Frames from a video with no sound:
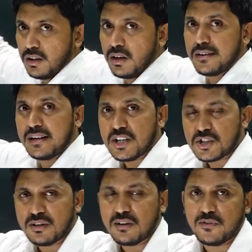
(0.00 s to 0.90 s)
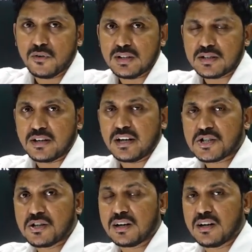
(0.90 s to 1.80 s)
the traditional fuels,
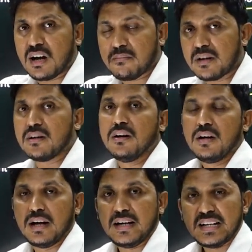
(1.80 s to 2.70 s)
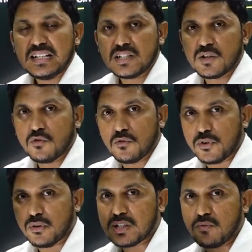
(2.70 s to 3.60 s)
traditional carbon intensive
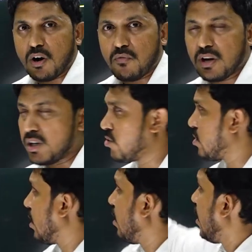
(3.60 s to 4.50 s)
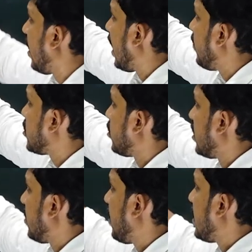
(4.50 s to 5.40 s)
fuels what we are using and we should
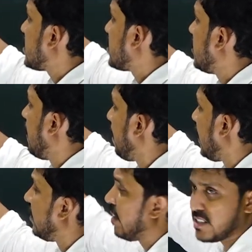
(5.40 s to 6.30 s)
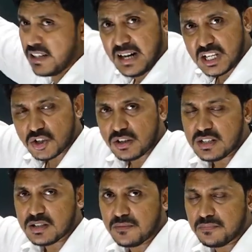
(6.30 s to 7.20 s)
replace in these
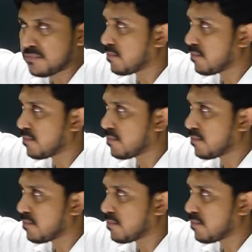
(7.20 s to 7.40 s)
industries